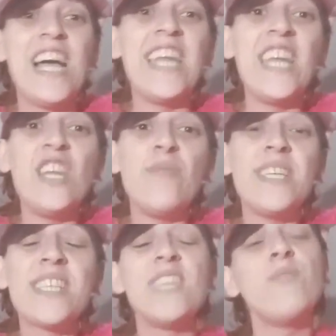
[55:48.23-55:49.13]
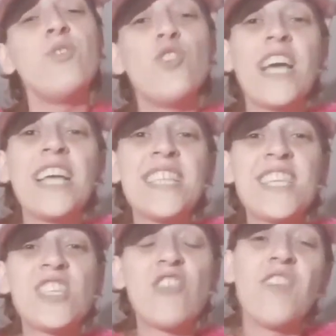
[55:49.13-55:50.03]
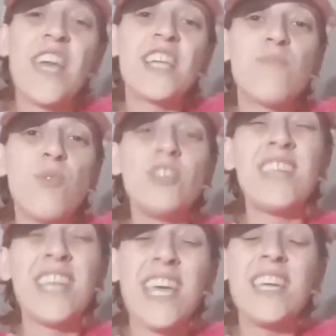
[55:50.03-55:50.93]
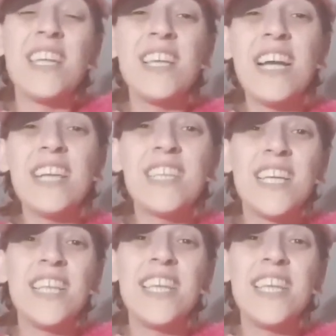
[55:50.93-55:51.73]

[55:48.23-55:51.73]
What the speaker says: And anyway, see when you guys say stuff and I respond and I get really angry,